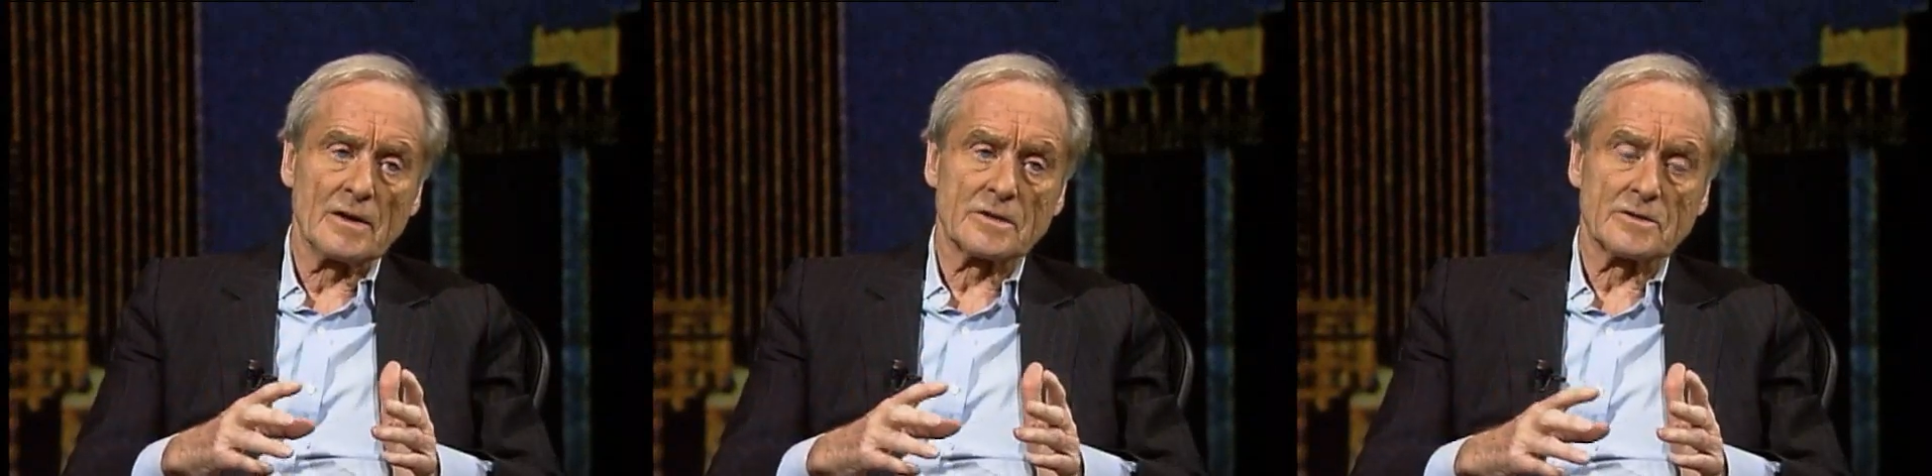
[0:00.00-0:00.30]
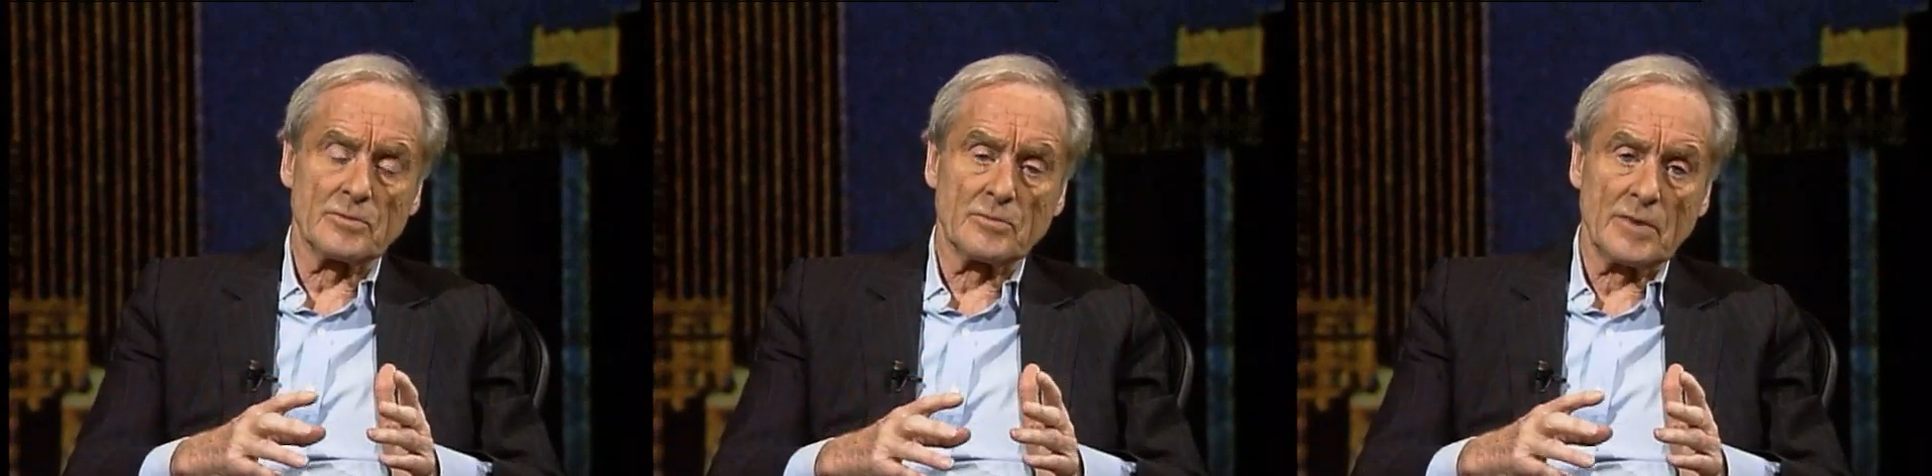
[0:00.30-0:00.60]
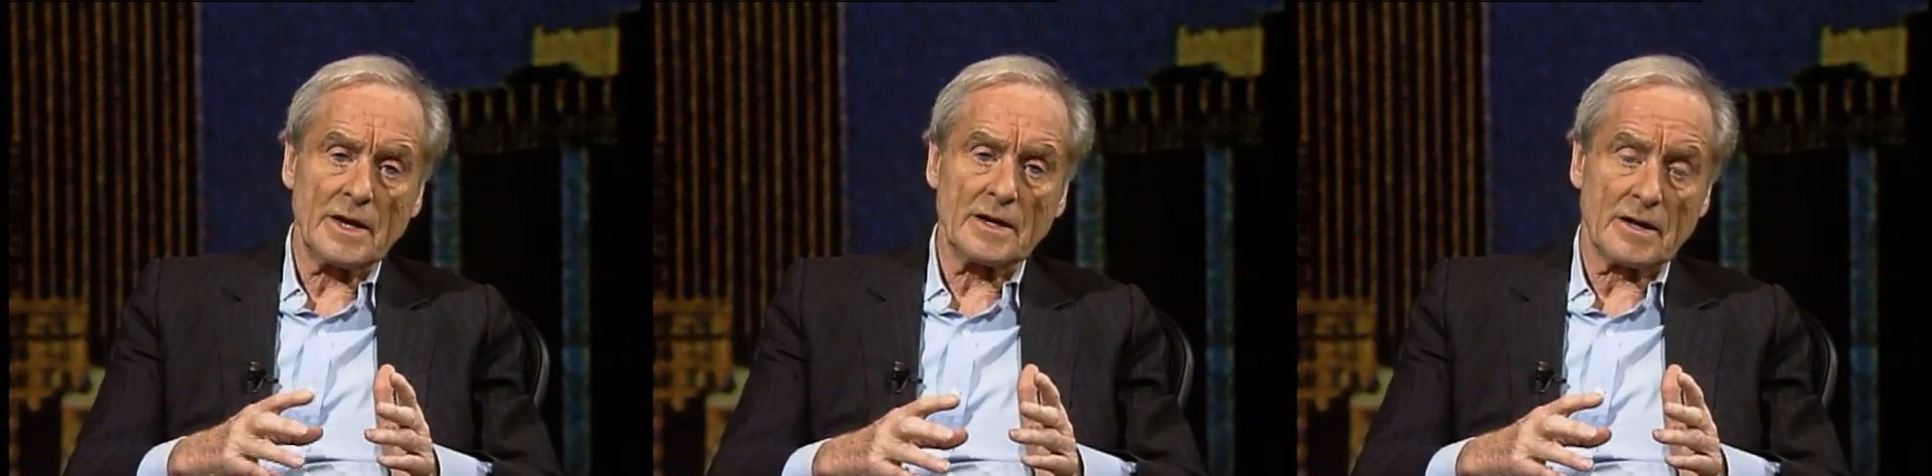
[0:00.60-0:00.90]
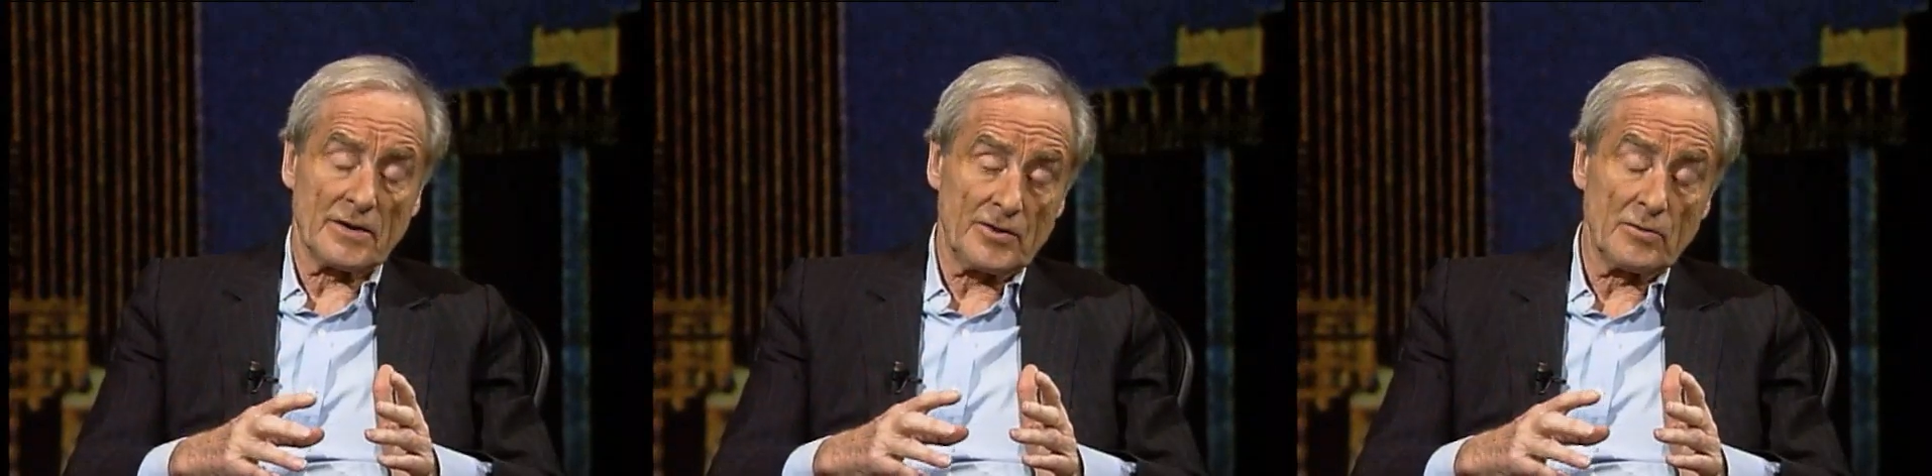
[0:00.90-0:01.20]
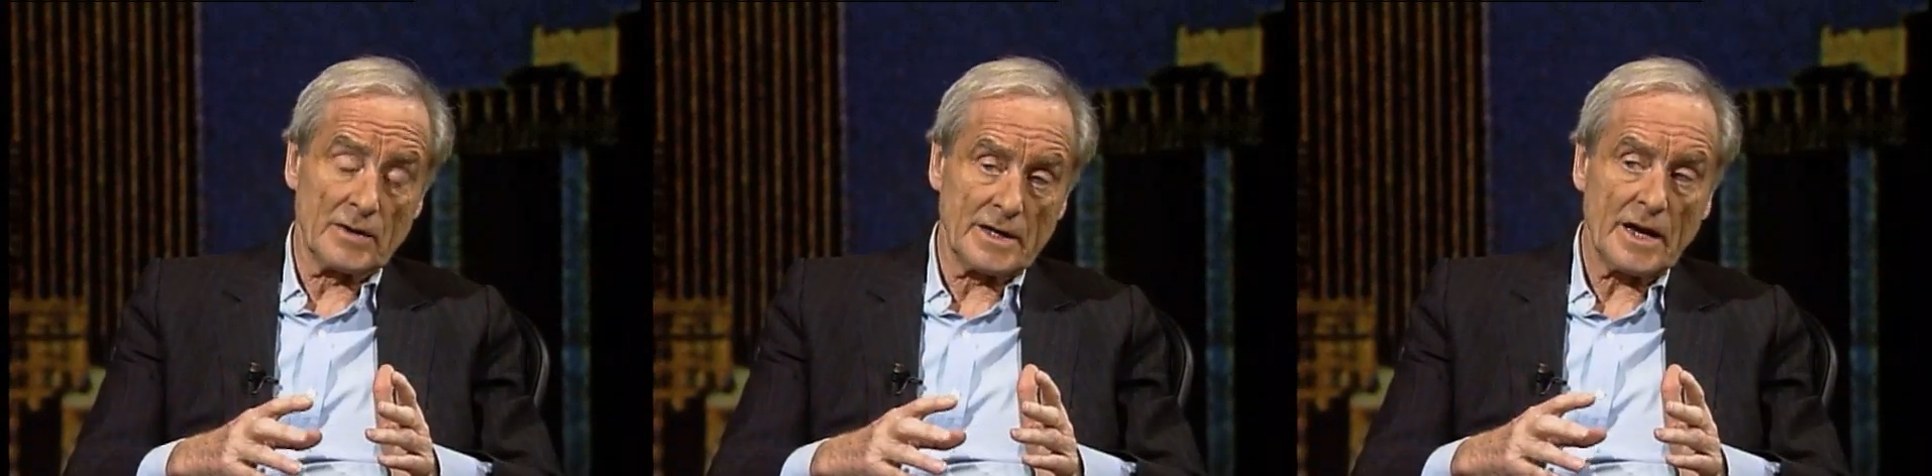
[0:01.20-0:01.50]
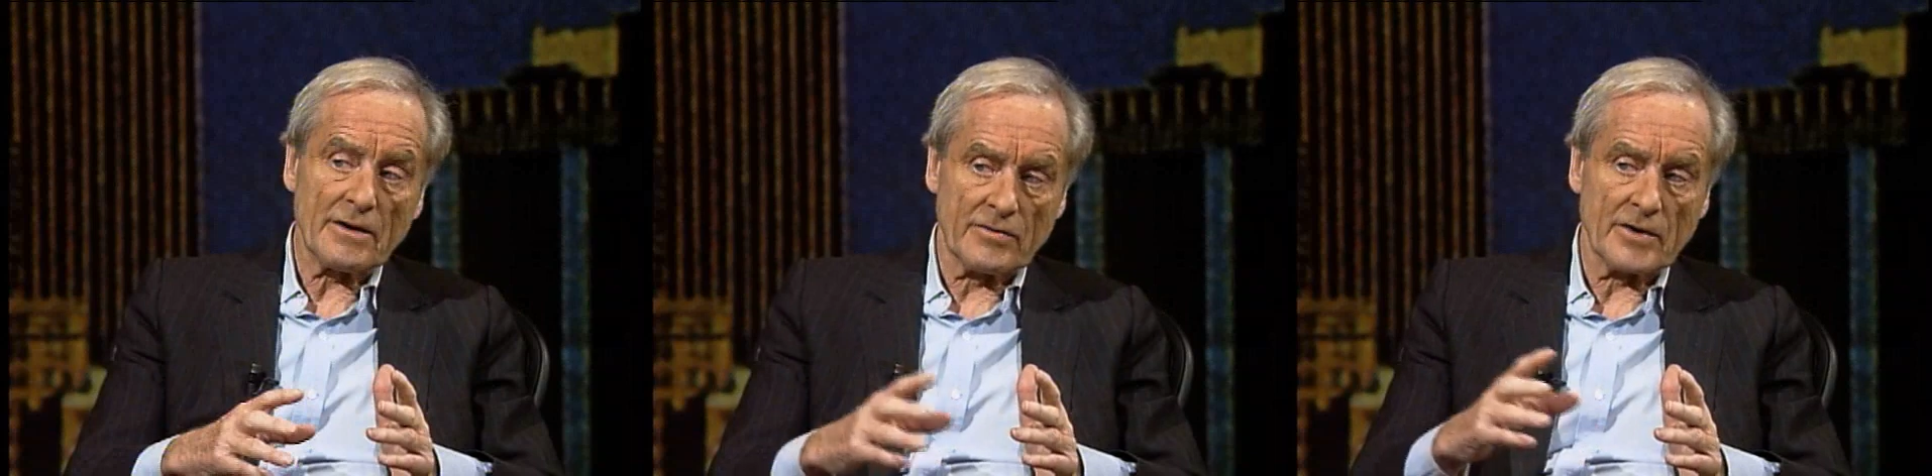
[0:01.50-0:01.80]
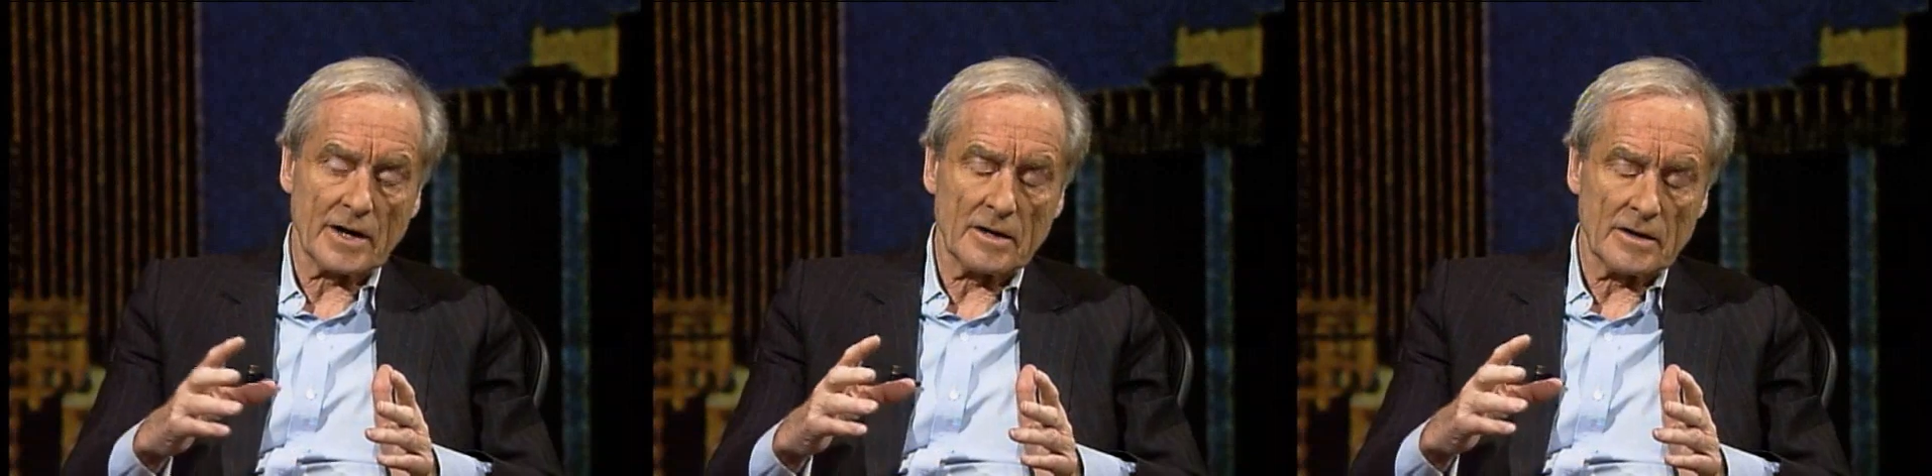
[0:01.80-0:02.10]
to make, I think we can,
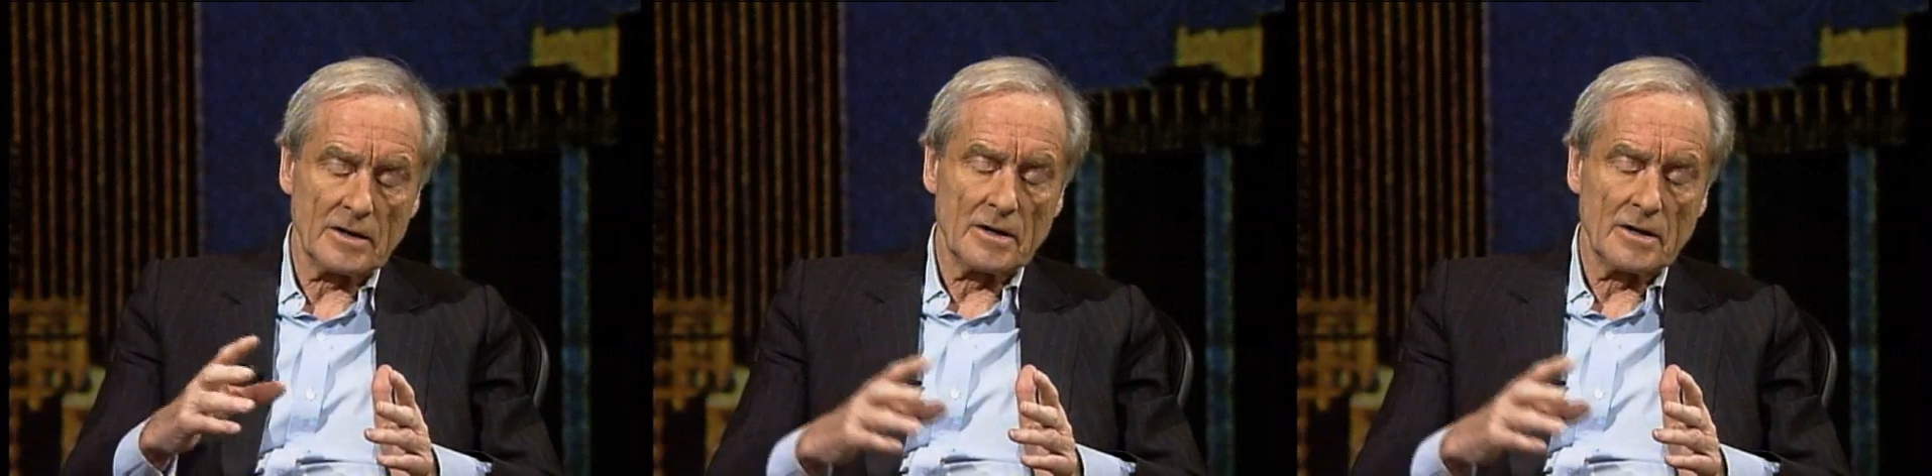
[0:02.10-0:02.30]
frankly,